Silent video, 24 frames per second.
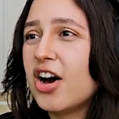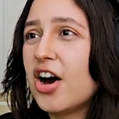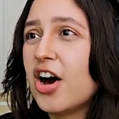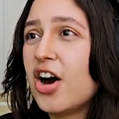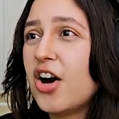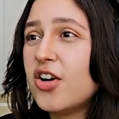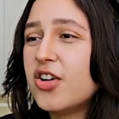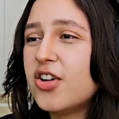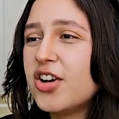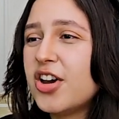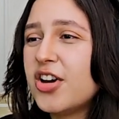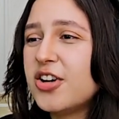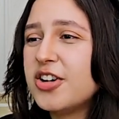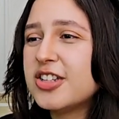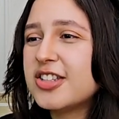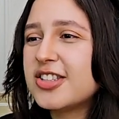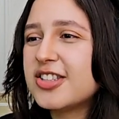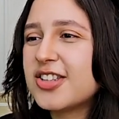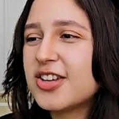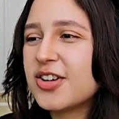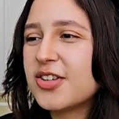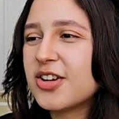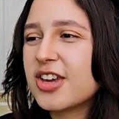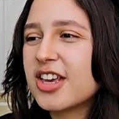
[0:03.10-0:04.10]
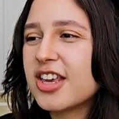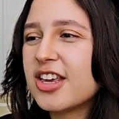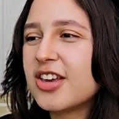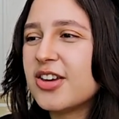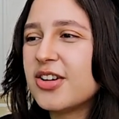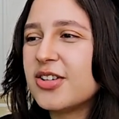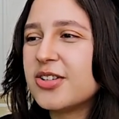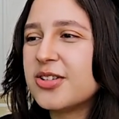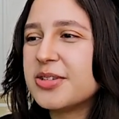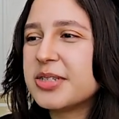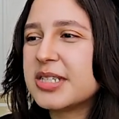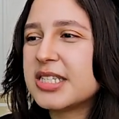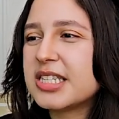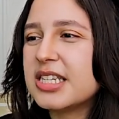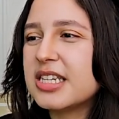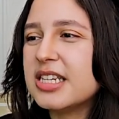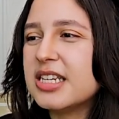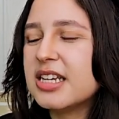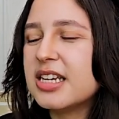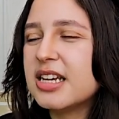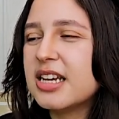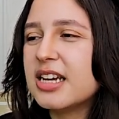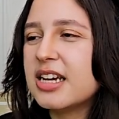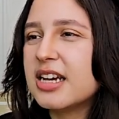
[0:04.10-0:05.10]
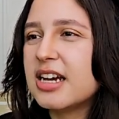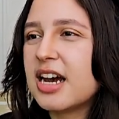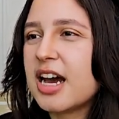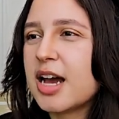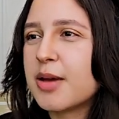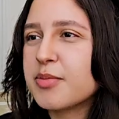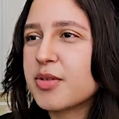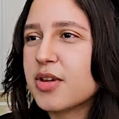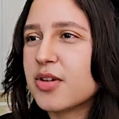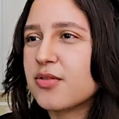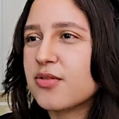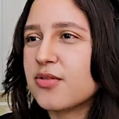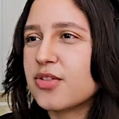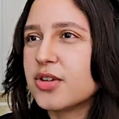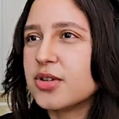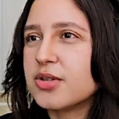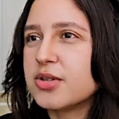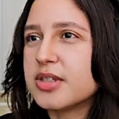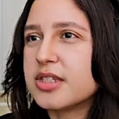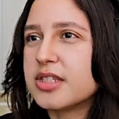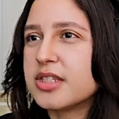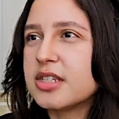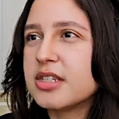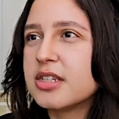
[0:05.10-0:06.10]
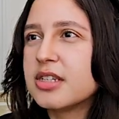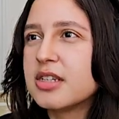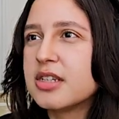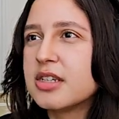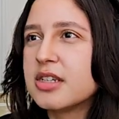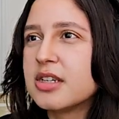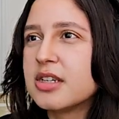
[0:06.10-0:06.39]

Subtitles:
Oh no, it's so cute. I'm confused. Hi